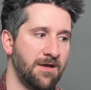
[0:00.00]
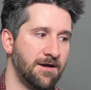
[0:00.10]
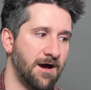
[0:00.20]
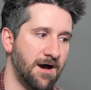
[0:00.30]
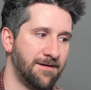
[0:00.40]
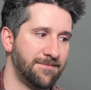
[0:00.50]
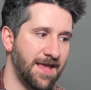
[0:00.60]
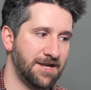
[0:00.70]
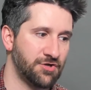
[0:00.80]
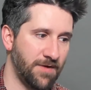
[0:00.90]
Um,
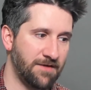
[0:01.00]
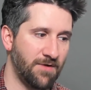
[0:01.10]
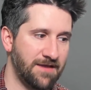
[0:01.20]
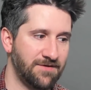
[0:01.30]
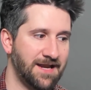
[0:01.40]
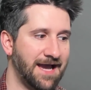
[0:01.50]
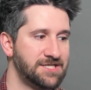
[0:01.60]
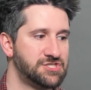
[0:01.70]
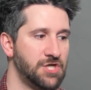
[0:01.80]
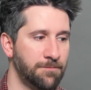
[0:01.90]
and Grey Raven, I
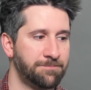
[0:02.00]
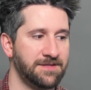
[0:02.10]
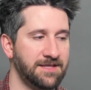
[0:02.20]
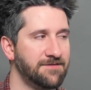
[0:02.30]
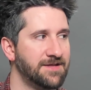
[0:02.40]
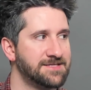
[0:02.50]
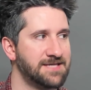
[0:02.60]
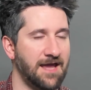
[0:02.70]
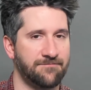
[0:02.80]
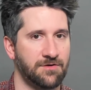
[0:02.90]
don't believe it has
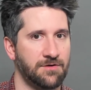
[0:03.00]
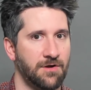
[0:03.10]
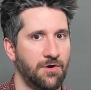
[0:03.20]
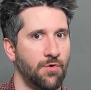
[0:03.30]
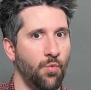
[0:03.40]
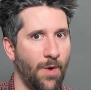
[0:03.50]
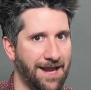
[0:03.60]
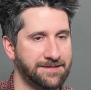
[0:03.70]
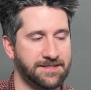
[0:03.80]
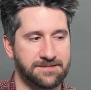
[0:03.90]
ever
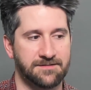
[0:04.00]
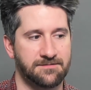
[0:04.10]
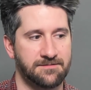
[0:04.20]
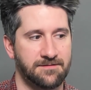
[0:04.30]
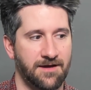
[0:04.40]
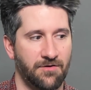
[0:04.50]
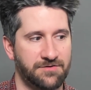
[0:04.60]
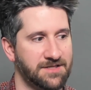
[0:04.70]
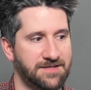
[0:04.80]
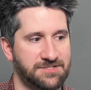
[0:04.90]
wanged it. I don't
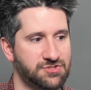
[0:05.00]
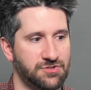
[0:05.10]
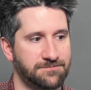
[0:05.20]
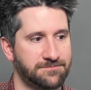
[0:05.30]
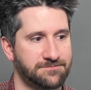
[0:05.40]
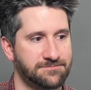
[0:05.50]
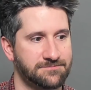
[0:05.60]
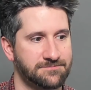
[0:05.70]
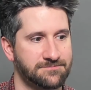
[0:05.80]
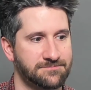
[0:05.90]
think that's true.
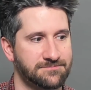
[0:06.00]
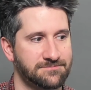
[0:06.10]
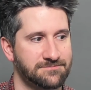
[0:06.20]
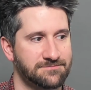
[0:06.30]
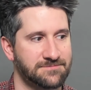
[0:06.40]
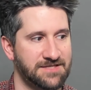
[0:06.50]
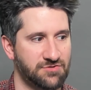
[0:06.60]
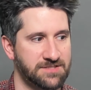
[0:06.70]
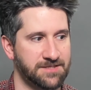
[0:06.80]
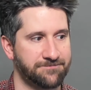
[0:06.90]
That's
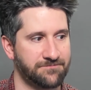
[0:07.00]
crazy.